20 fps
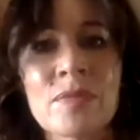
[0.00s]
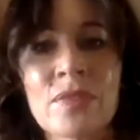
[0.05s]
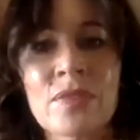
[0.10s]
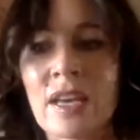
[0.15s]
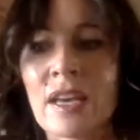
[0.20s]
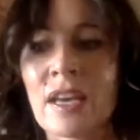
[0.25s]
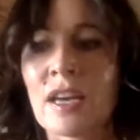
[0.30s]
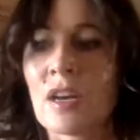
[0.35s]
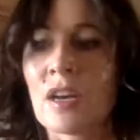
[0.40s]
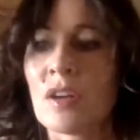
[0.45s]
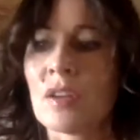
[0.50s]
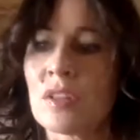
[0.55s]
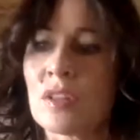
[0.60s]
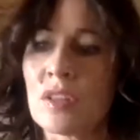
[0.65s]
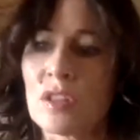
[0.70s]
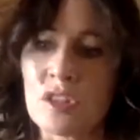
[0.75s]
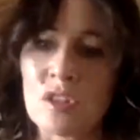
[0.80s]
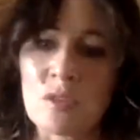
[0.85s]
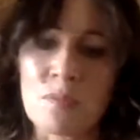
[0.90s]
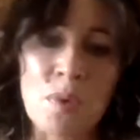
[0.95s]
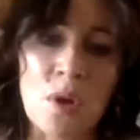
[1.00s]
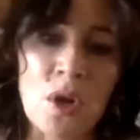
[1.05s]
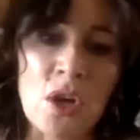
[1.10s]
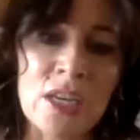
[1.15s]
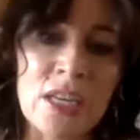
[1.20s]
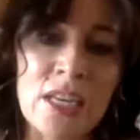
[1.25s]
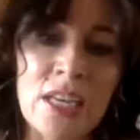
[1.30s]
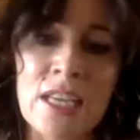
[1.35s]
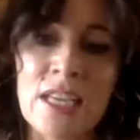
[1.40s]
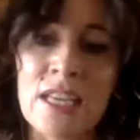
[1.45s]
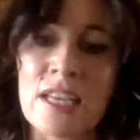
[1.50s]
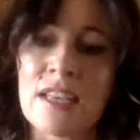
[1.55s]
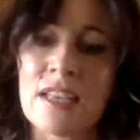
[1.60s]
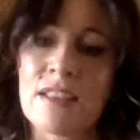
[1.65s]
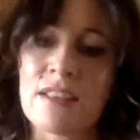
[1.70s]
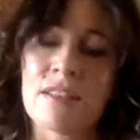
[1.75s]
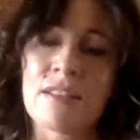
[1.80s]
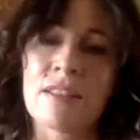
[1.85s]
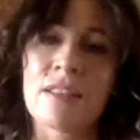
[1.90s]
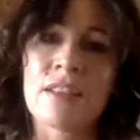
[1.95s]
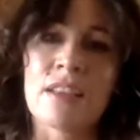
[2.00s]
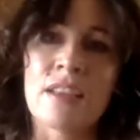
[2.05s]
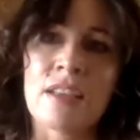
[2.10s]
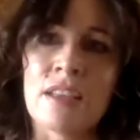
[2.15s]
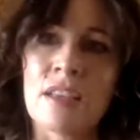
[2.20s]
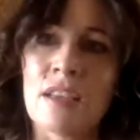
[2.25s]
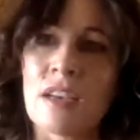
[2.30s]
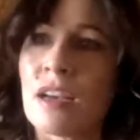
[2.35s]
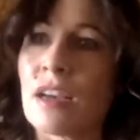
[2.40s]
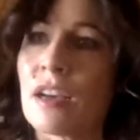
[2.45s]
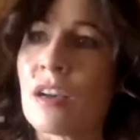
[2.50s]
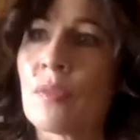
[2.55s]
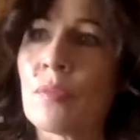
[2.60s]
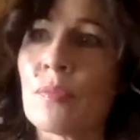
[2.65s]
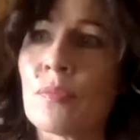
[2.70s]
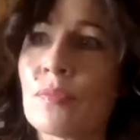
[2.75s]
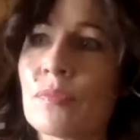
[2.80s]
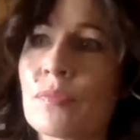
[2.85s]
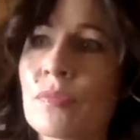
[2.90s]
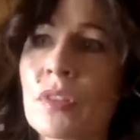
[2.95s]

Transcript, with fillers: Uh, the body, the, um,